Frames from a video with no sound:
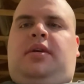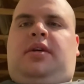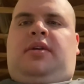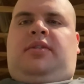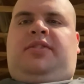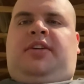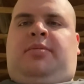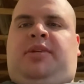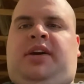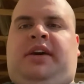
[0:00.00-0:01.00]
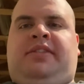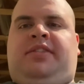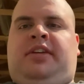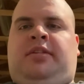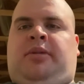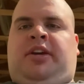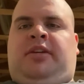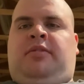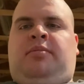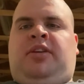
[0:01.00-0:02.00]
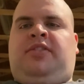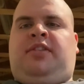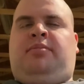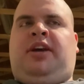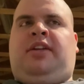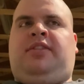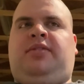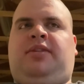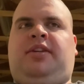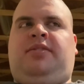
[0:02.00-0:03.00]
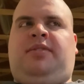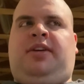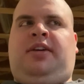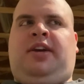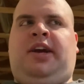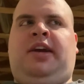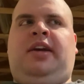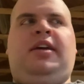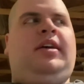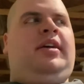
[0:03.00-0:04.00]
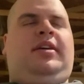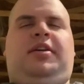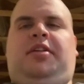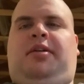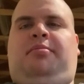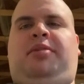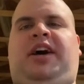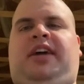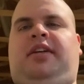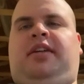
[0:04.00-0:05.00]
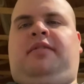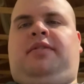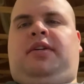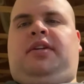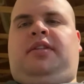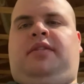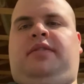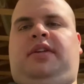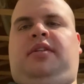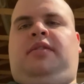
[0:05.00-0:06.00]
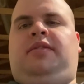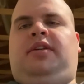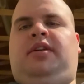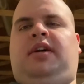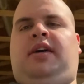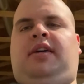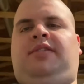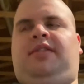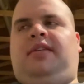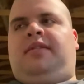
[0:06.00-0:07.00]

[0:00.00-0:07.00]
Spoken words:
Hey, what's up, guys? Cinema Gamer Music Menace 23 here, and I'm back again for another video for you guys.